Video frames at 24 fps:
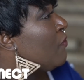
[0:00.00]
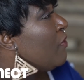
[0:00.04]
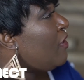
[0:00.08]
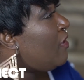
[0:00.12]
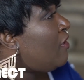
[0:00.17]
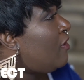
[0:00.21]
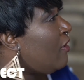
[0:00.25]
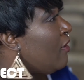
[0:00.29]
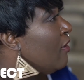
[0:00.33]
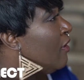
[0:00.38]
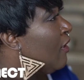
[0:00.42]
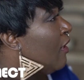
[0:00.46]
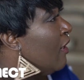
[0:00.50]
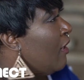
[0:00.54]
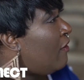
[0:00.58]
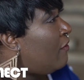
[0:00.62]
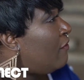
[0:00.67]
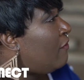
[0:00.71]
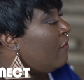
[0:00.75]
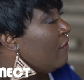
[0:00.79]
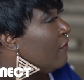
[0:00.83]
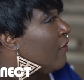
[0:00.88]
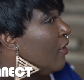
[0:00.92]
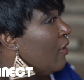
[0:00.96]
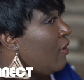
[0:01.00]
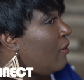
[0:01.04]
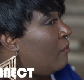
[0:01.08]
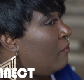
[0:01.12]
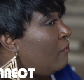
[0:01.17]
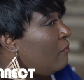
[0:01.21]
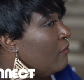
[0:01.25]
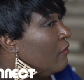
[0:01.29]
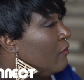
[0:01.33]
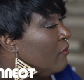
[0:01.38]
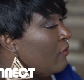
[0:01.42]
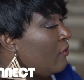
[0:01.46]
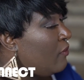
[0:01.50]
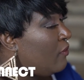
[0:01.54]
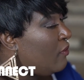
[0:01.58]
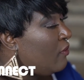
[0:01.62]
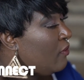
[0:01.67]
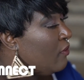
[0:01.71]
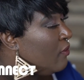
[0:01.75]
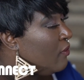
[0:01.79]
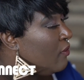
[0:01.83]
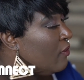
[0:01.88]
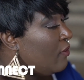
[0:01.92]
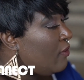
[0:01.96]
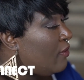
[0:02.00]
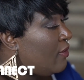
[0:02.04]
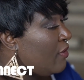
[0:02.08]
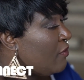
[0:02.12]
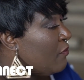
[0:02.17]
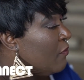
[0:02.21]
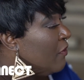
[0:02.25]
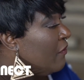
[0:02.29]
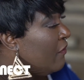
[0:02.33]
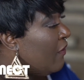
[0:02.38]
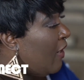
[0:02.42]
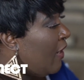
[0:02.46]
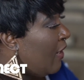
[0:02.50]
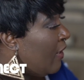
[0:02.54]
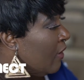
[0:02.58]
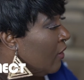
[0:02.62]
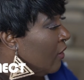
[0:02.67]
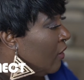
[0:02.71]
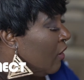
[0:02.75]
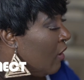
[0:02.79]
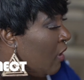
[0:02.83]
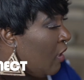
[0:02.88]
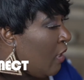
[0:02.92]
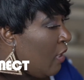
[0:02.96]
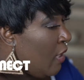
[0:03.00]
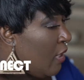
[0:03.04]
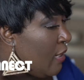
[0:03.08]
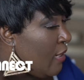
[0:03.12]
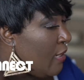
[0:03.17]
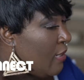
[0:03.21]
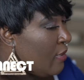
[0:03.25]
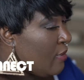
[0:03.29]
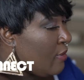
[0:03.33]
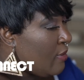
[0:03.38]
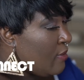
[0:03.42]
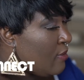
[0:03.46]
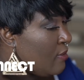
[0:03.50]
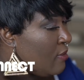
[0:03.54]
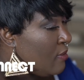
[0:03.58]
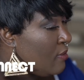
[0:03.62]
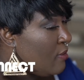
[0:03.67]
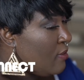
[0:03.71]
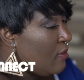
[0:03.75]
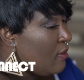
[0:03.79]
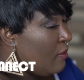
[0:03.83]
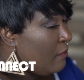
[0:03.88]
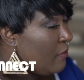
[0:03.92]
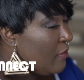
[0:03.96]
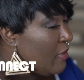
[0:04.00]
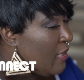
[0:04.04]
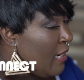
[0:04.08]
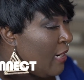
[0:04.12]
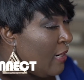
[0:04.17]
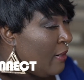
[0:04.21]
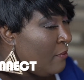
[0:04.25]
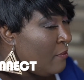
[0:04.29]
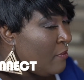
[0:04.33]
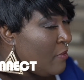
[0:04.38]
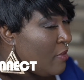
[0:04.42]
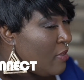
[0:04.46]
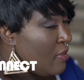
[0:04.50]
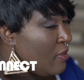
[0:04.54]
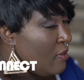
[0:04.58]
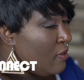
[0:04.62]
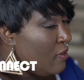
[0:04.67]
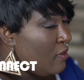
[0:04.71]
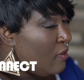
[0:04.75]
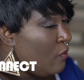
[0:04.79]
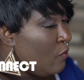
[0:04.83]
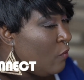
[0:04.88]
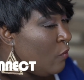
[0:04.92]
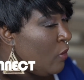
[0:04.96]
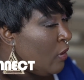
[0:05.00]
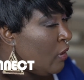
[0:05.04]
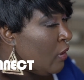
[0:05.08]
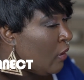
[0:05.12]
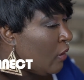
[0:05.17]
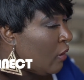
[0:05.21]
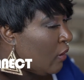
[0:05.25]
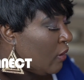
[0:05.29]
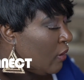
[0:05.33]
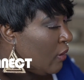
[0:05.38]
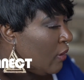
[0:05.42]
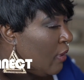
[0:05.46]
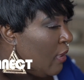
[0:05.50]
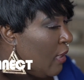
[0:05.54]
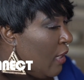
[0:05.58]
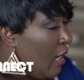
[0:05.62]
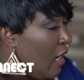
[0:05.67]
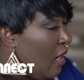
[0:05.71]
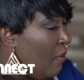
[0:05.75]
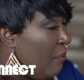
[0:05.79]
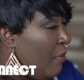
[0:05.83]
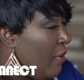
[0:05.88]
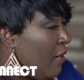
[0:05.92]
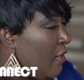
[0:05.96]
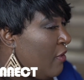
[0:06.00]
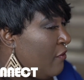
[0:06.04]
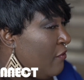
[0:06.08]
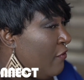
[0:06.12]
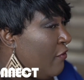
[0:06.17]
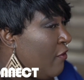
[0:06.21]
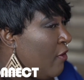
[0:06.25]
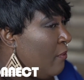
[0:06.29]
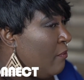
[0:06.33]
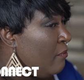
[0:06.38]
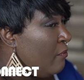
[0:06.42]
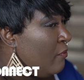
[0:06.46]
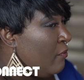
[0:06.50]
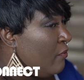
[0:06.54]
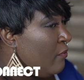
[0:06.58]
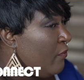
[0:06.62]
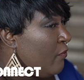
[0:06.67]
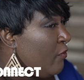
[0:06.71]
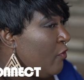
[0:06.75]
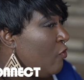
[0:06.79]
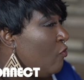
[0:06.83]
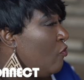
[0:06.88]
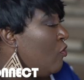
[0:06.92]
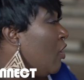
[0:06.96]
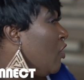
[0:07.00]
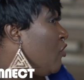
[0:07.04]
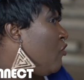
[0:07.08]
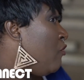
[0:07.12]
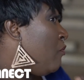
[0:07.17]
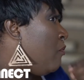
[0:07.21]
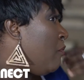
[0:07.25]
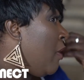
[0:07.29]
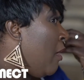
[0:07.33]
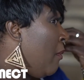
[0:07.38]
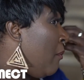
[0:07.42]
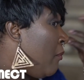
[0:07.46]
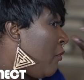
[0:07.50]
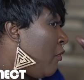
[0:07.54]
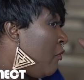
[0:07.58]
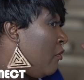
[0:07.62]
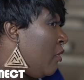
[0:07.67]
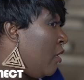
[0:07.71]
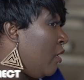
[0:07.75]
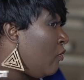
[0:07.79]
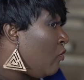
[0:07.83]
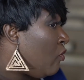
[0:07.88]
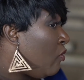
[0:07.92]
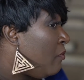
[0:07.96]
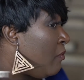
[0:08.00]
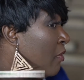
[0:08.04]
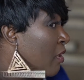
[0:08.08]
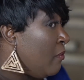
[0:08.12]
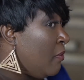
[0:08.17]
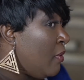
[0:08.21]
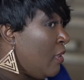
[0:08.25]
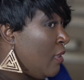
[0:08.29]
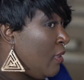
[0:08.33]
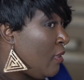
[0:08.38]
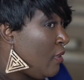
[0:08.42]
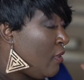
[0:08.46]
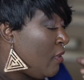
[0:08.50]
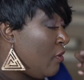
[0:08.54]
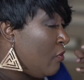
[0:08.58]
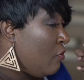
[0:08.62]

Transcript: we have that we've had is sometimes the work, apart from you not remembering or maybe